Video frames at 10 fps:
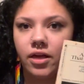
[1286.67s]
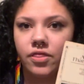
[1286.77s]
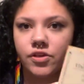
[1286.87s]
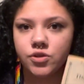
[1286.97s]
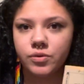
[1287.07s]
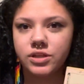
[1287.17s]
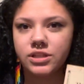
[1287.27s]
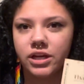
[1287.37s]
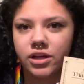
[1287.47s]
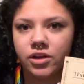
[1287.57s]
This one is
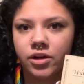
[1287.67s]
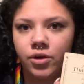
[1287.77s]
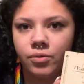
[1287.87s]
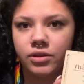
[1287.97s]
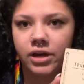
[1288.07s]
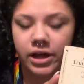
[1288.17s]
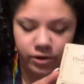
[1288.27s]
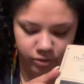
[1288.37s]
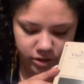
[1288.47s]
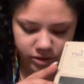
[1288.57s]
kind of going to go with a
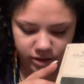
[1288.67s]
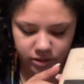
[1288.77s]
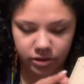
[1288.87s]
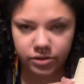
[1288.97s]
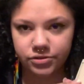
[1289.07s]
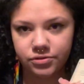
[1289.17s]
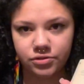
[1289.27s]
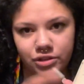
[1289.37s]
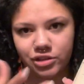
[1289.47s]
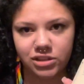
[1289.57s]
category that look
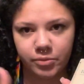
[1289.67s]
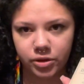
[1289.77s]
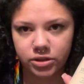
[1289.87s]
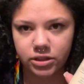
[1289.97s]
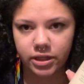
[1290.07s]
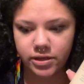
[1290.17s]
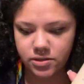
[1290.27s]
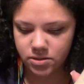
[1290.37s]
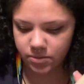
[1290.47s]
just similar to this.